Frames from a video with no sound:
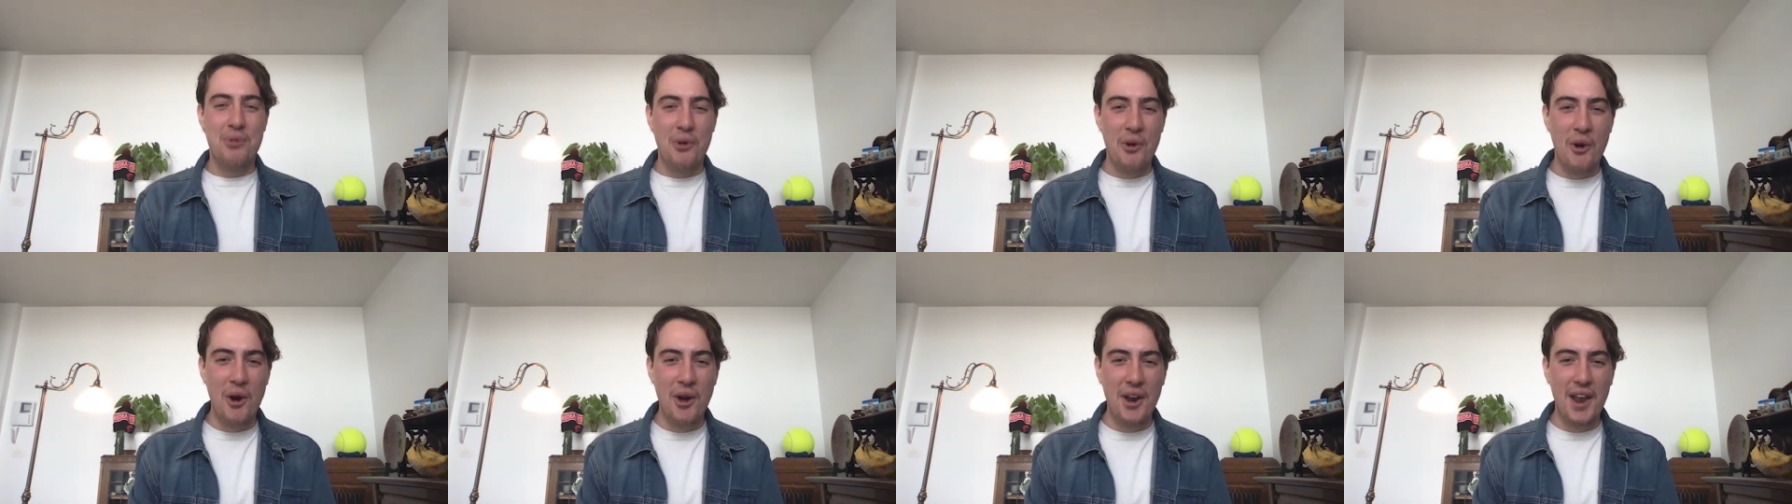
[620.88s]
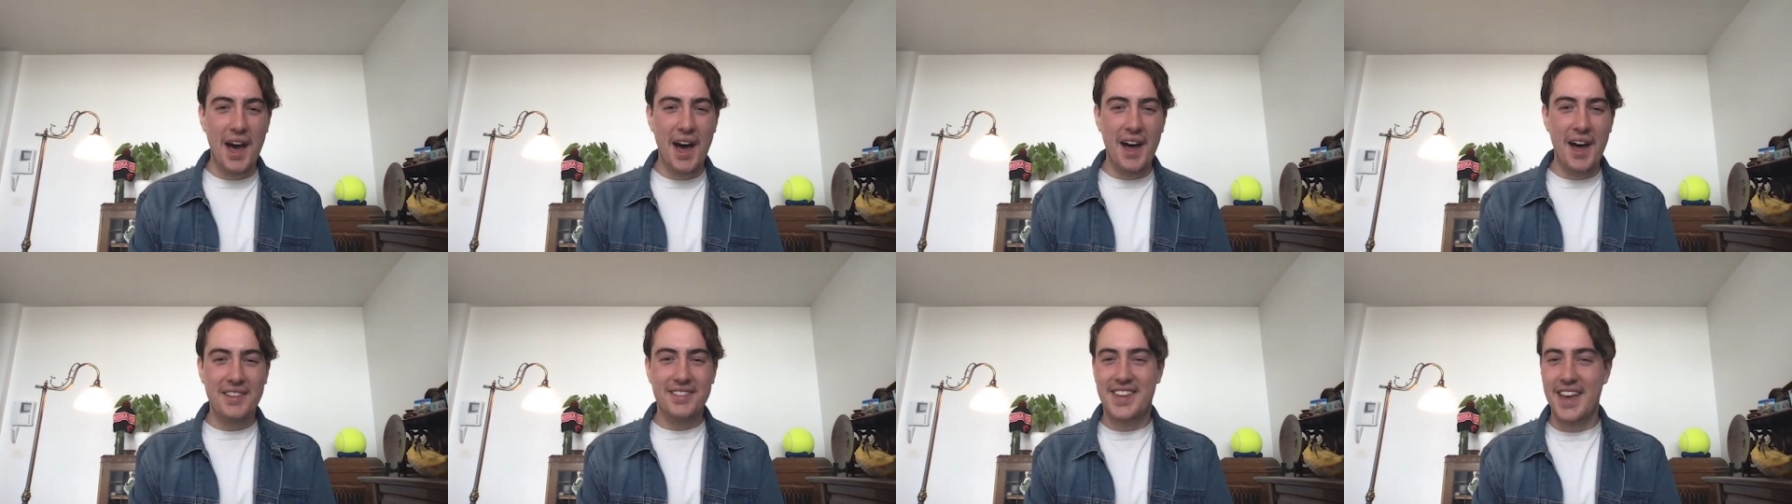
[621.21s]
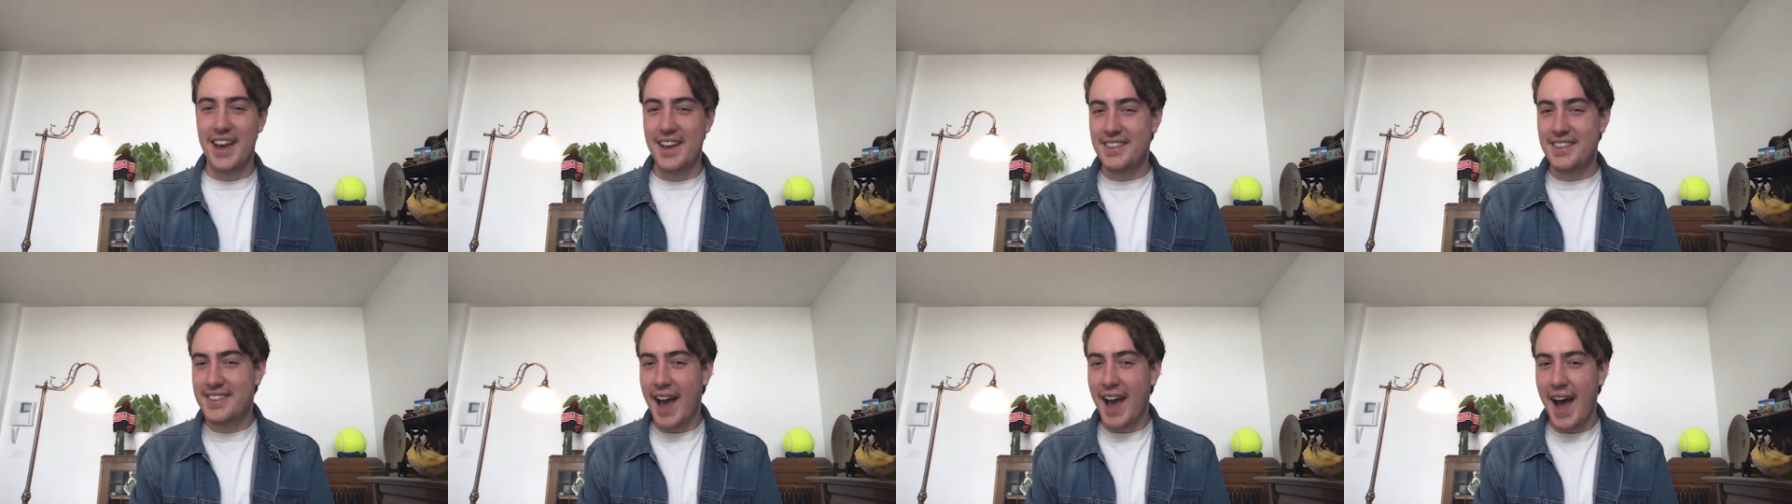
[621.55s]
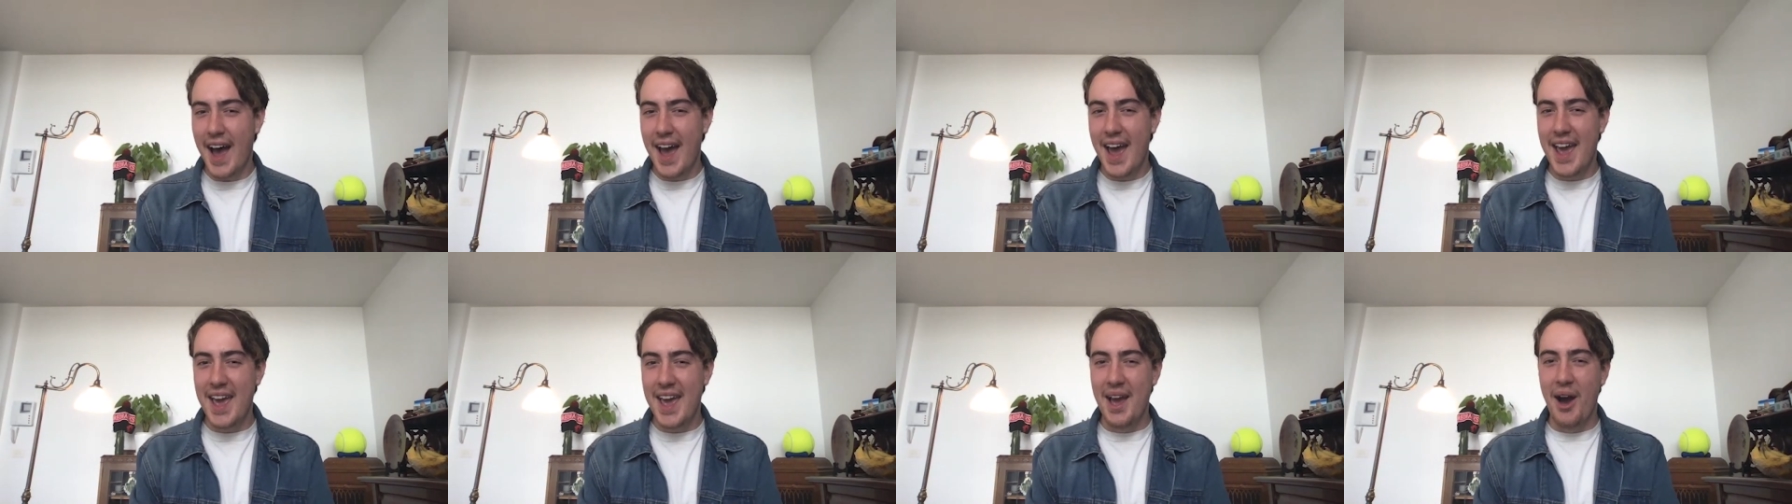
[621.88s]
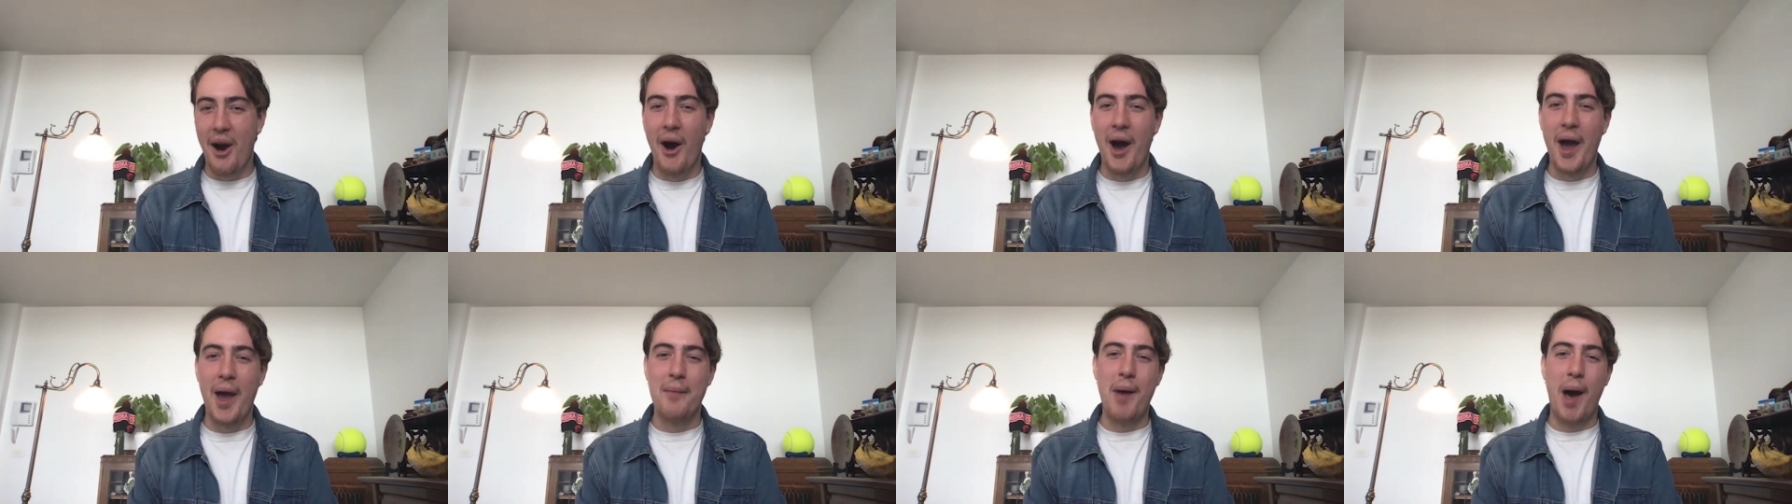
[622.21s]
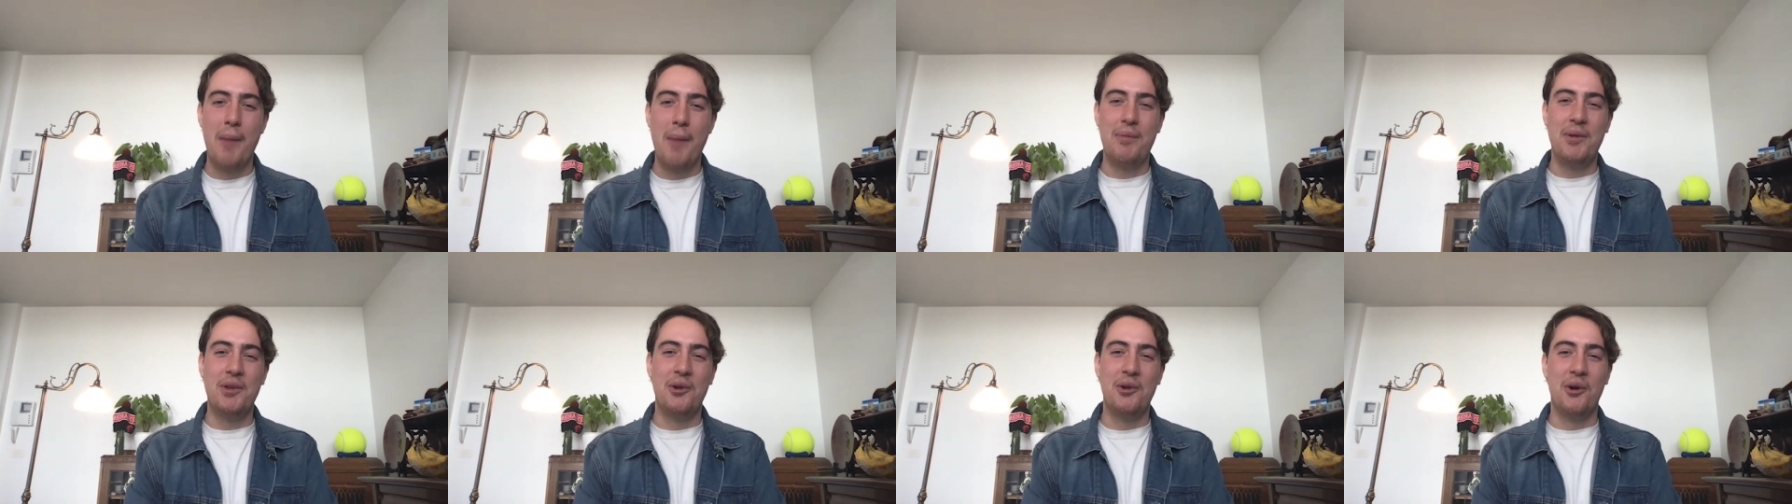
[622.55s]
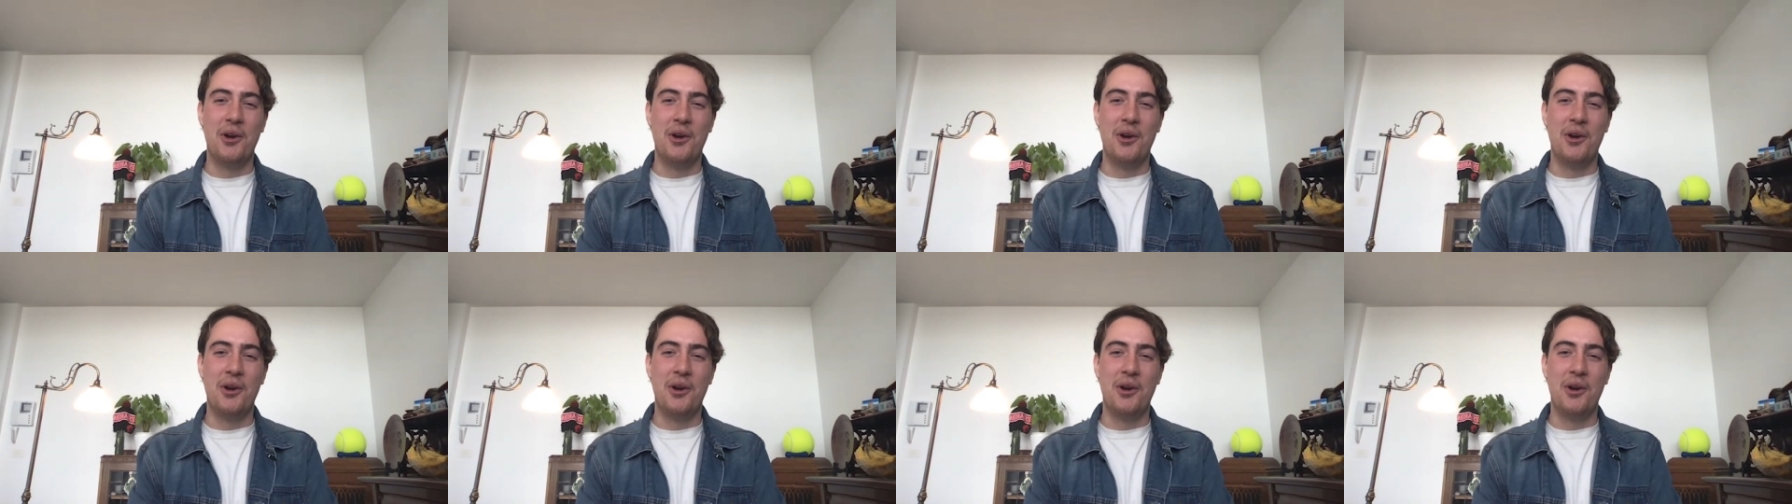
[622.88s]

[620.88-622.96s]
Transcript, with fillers: Prerna, today I am happy to